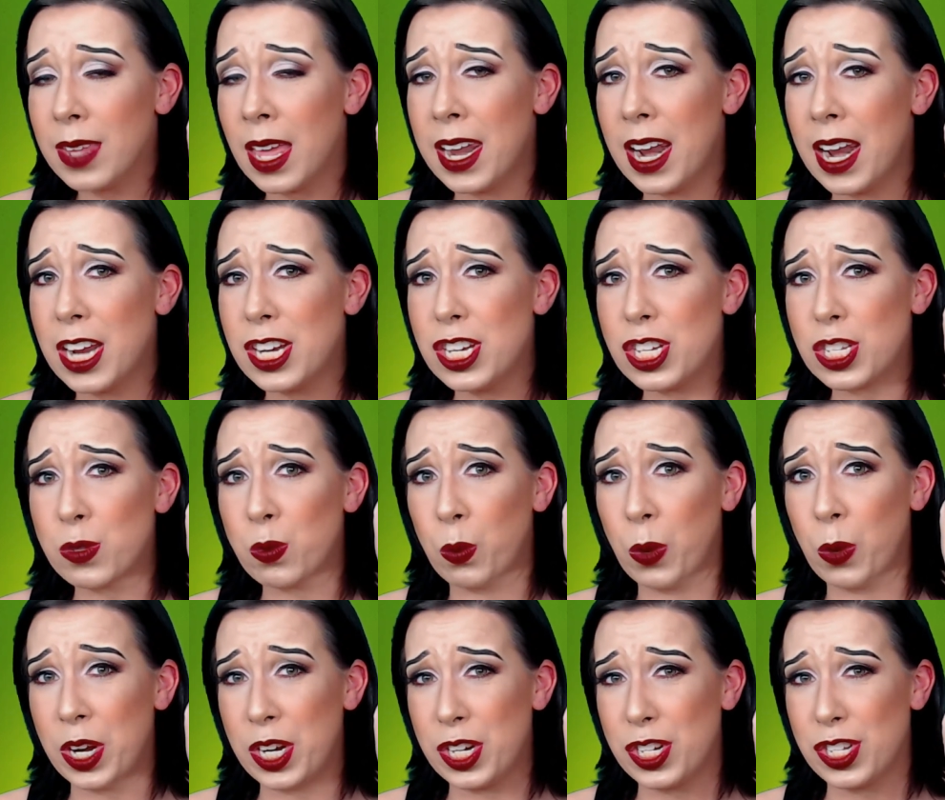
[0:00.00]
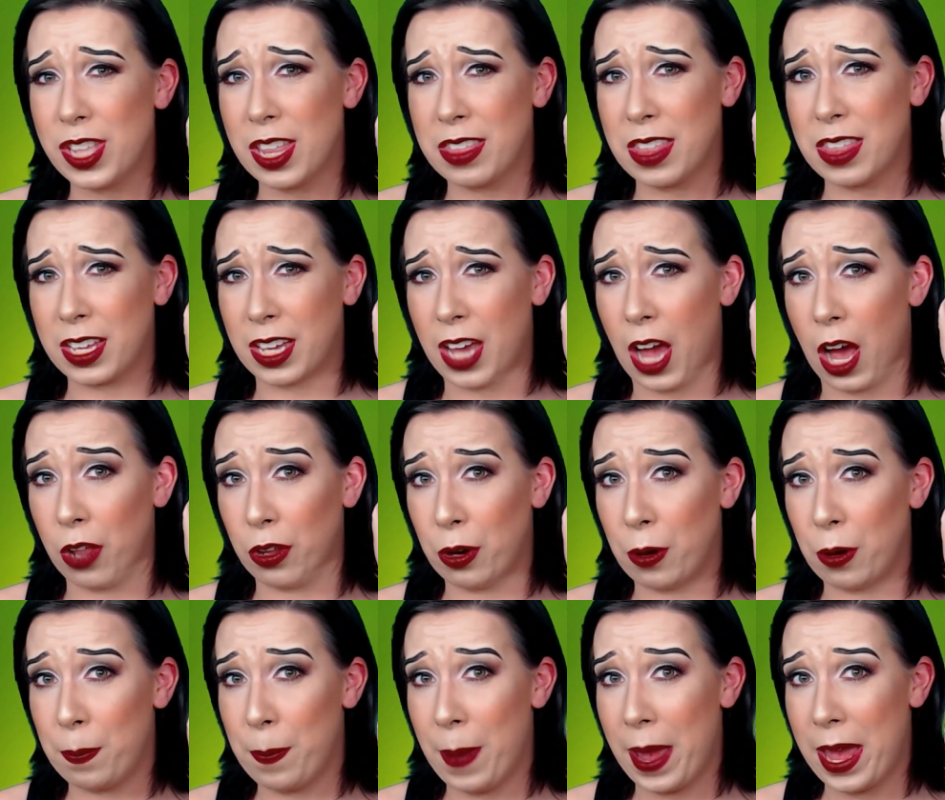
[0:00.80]
And I just wish that the
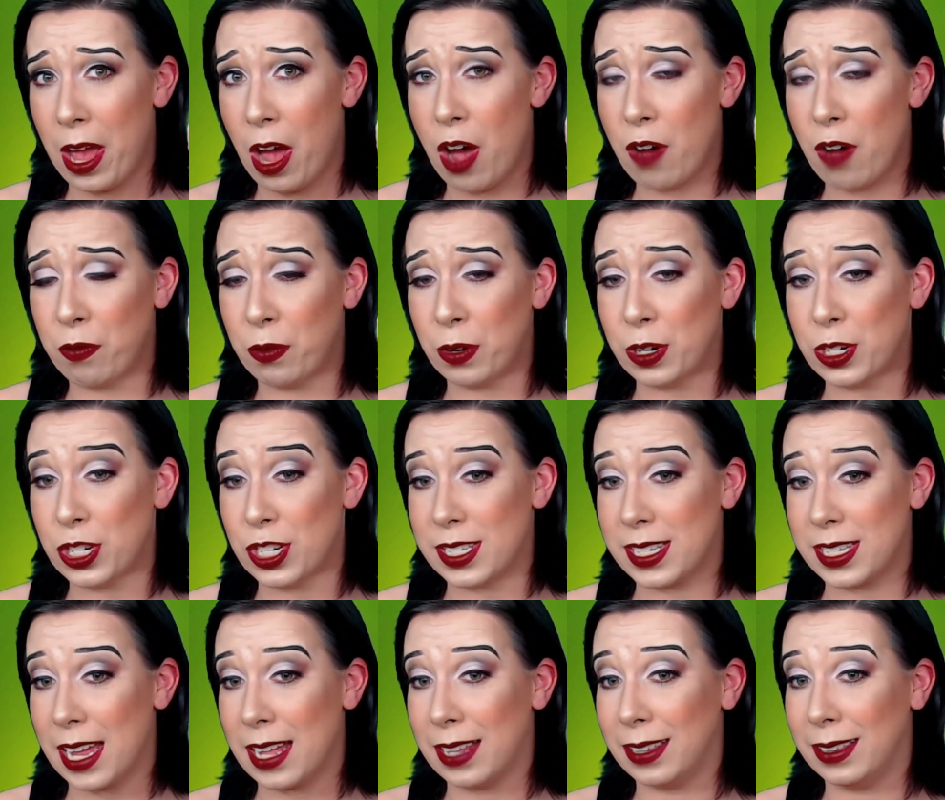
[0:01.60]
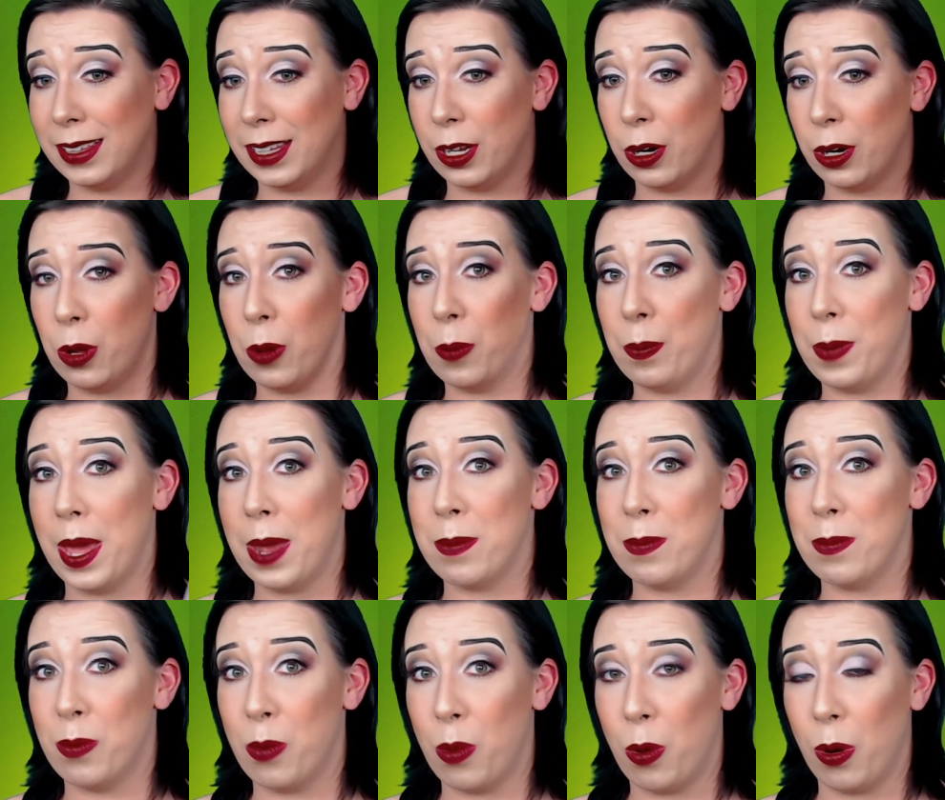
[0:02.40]
color payoff was just a little
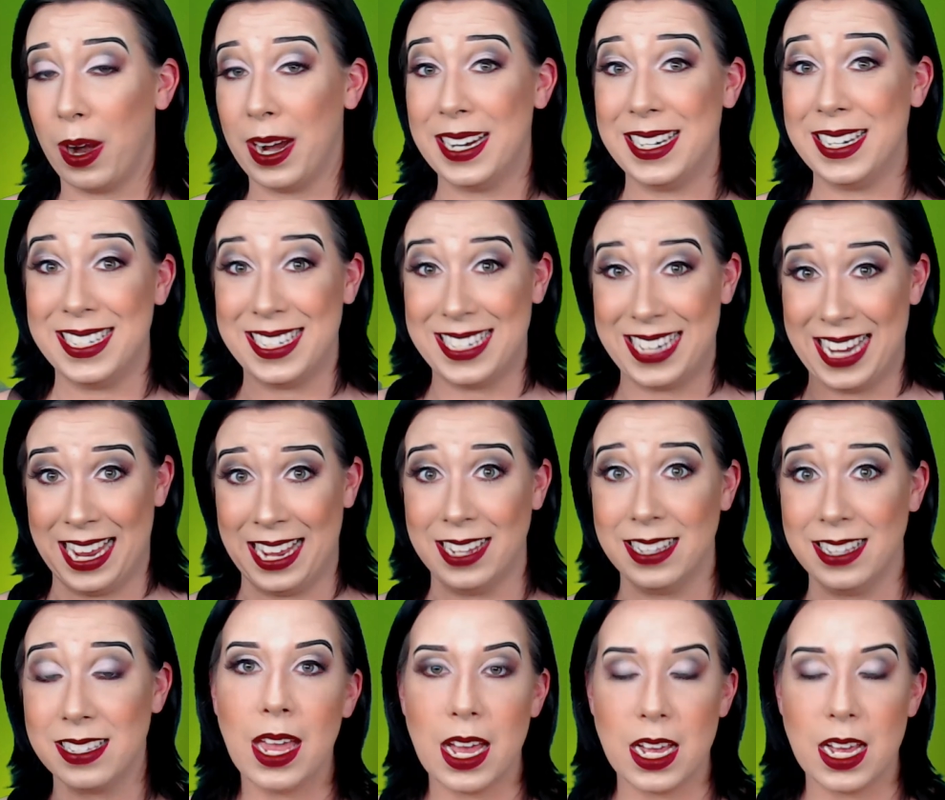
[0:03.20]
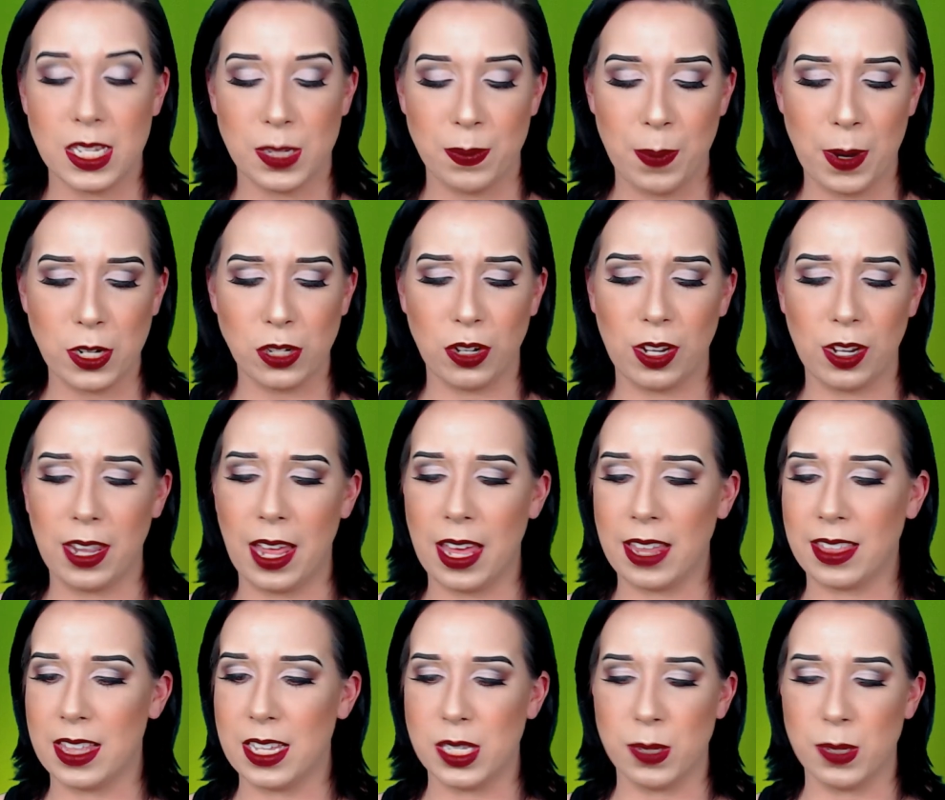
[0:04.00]
bit more intense, especially
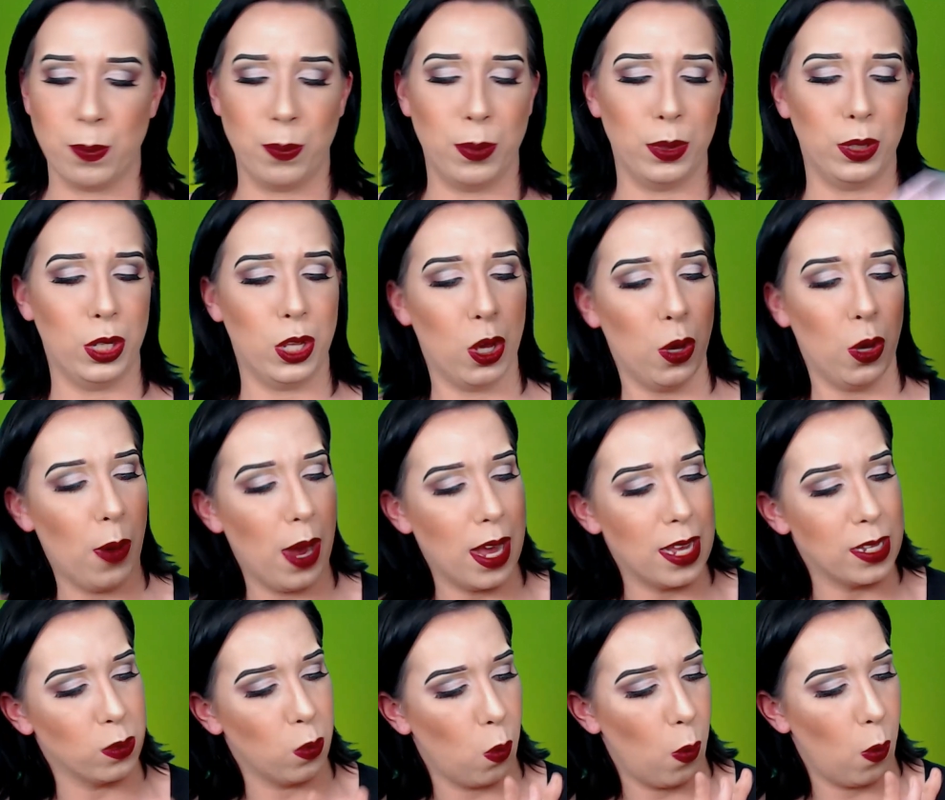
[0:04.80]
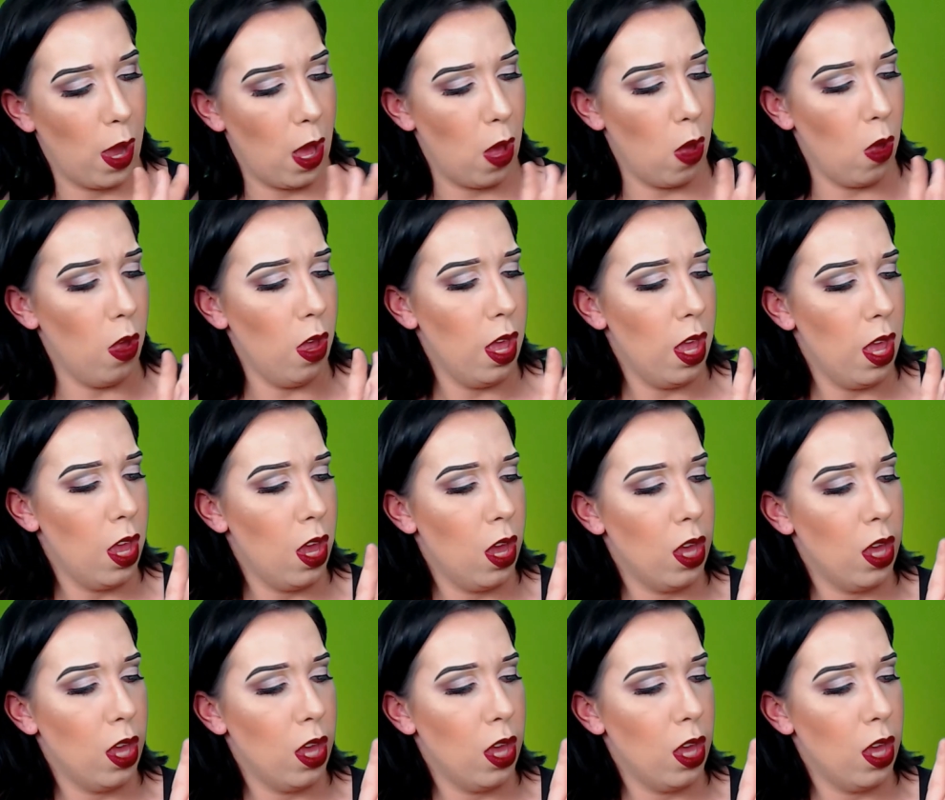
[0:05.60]
like this blue as well.